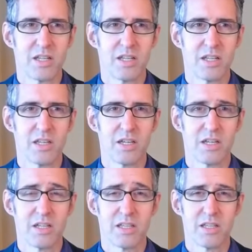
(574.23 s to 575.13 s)

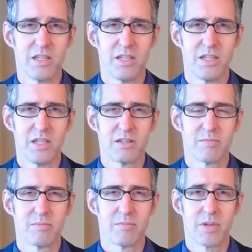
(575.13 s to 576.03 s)
the, the,
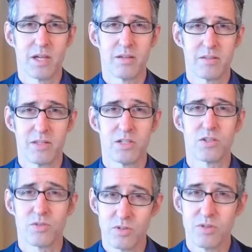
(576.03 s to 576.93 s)
the
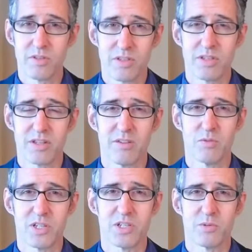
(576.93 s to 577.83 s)
truth of
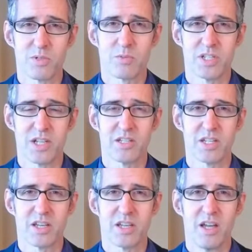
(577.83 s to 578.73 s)
what she was
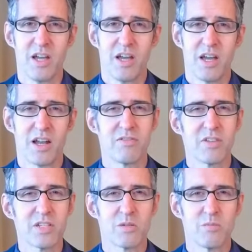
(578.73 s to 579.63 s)
presenting, and I
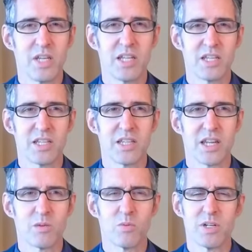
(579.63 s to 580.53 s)
felt immediately that
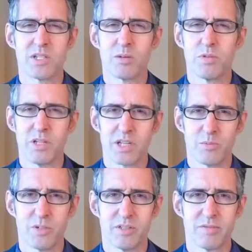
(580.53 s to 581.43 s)
it was
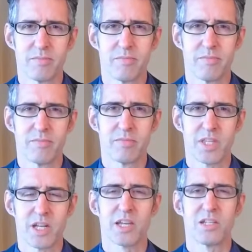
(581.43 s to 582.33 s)
applicable,
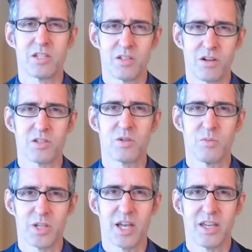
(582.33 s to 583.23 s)
that I could start to
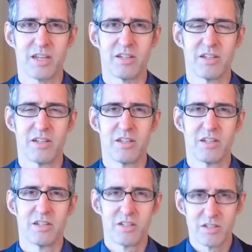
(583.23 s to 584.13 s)
apply it
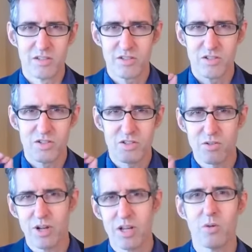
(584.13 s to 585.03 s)

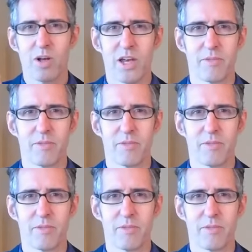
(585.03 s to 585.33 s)
straight away.